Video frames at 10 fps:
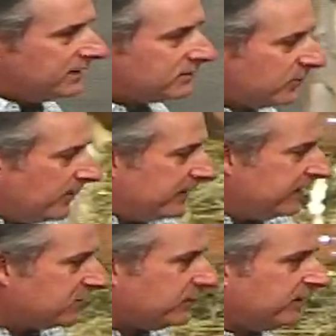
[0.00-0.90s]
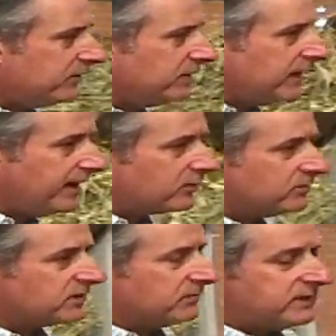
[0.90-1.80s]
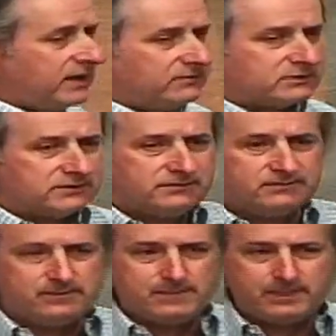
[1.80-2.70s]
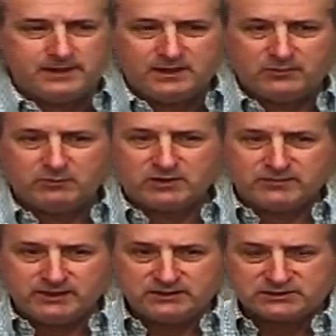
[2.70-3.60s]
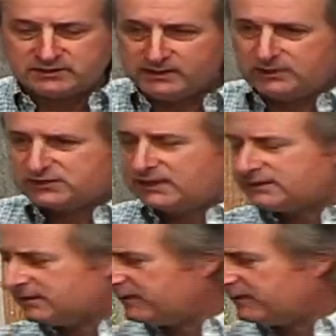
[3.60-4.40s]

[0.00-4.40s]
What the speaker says: probably things we do that anger him sometimes. And we want to be, you know, sensitive